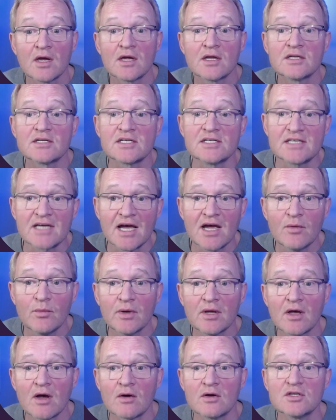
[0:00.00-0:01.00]
Today we're
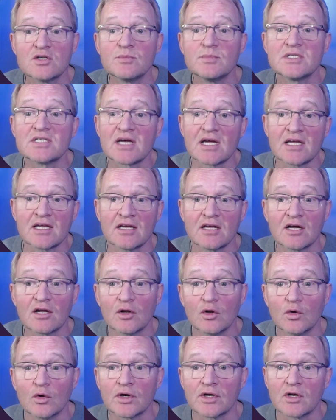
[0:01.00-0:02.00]
going to be taking a
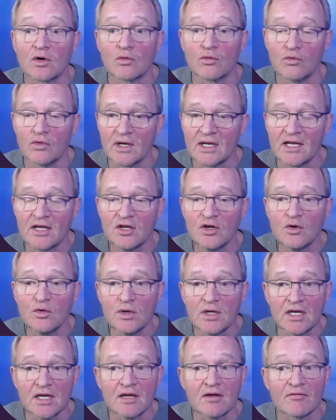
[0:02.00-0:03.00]
look at a really
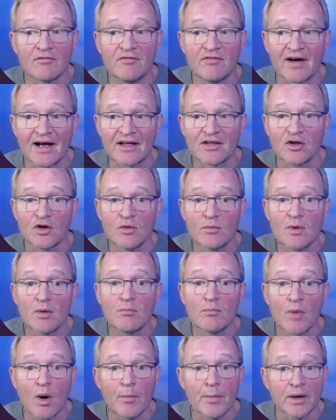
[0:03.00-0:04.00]
unique vacuum and
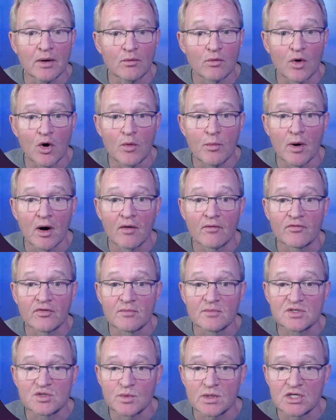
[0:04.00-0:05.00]
mopping robot from
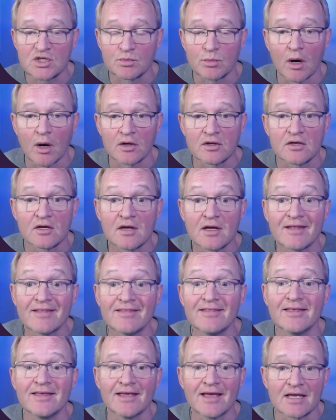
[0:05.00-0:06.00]
SwitchBot,
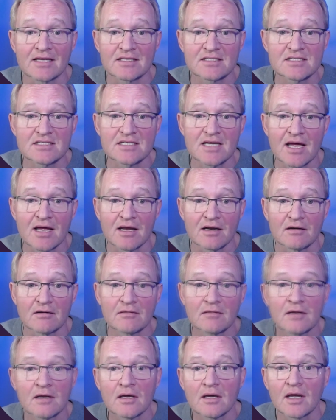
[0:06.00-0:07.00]
the S10.
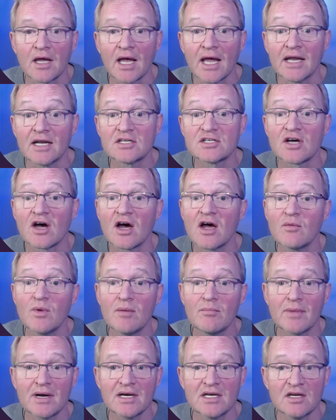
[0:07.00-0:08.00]
In a time when
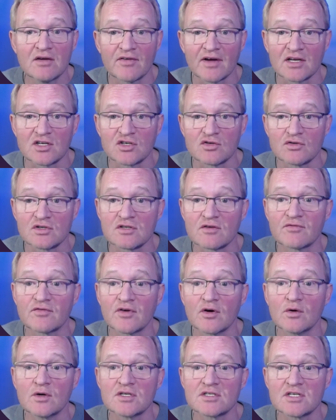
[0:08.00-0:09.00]
manufacturers are
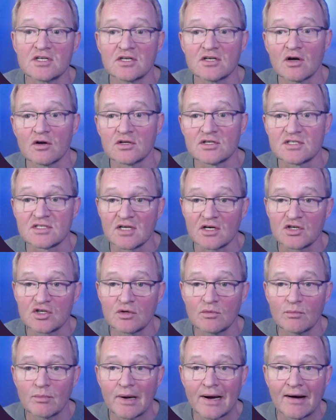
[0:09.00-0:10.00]
focusing on
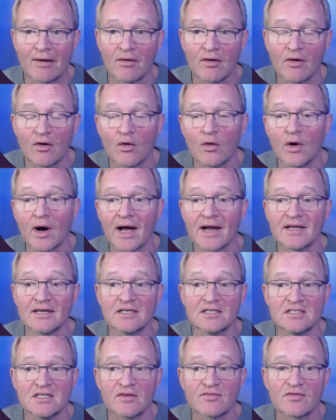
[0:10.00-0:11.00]
suction power or adding
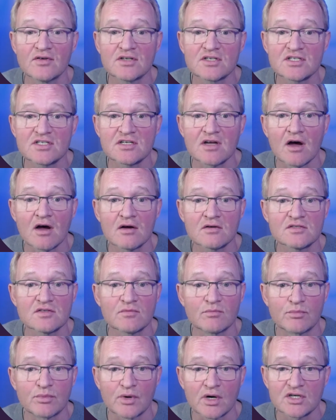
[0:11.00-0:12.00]
different styles
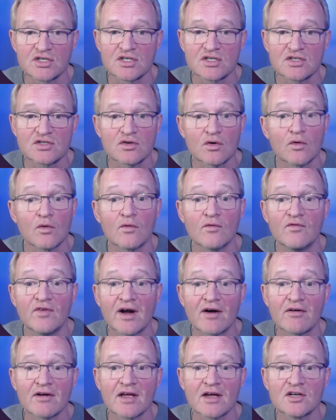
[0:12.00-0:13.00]
of brushes or
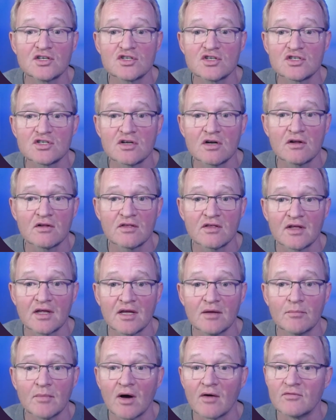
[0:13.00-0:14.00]
variations on a
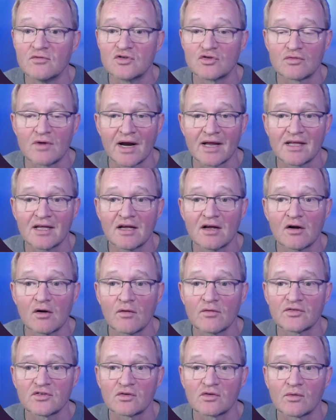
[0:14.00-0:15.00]
theme of dragging
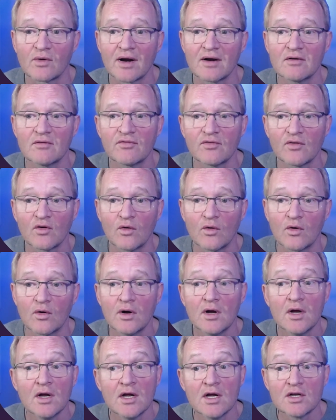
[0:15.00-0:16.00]
cloths around a floor
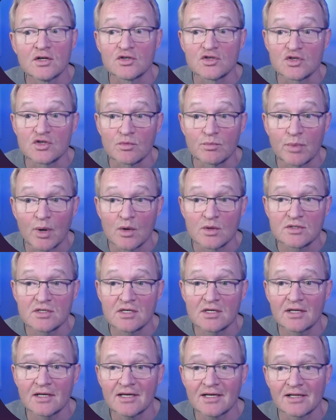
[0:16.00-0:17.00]
to
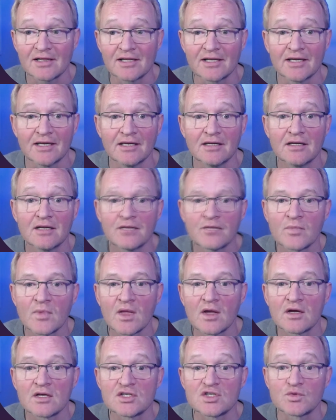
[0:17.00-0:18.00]
supposedly clean,
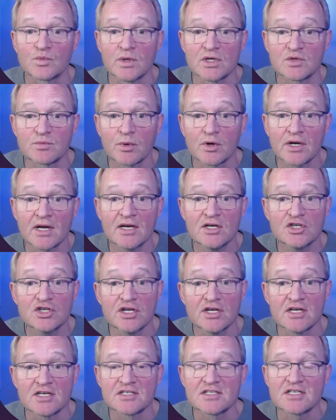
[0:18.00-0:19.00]
SwitchBot
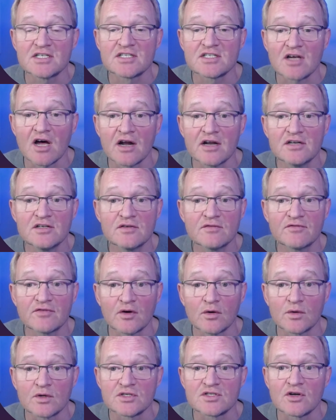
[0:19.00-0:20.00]
engineers decided to
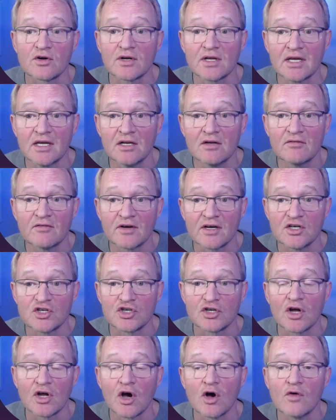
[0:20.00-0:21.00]
focus on
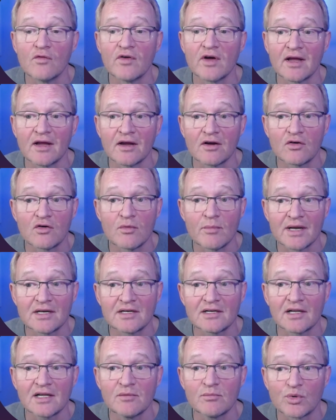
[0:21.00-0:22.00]
innovation over
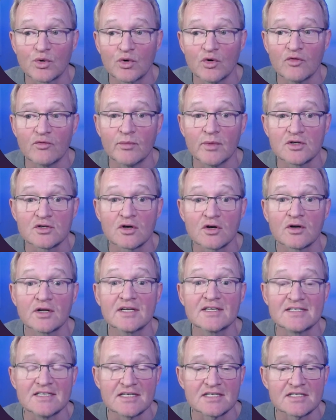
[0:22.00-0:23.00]
incremental improvement on
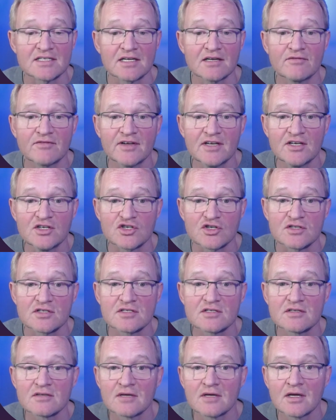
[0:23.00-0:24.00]
existing features.